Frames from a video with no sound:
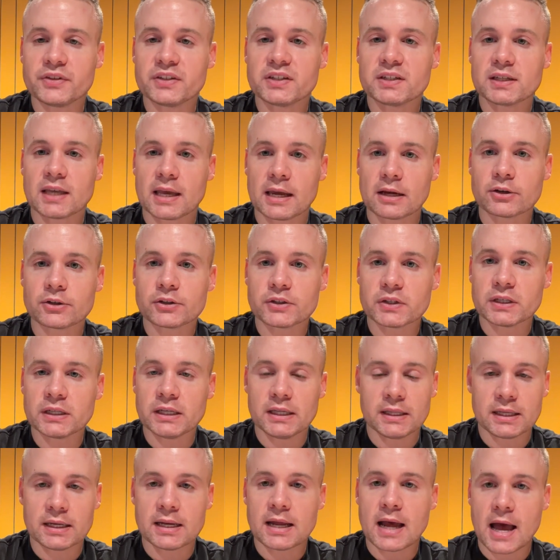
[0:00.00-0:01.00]

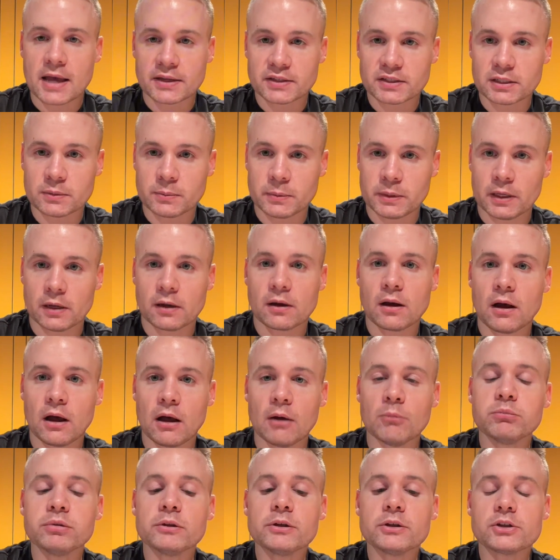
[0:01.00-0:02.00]
scarcity that has to be
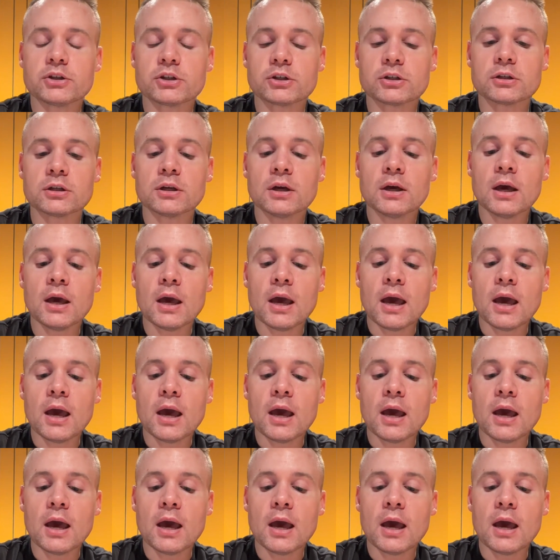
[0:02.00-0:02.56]
accomplished,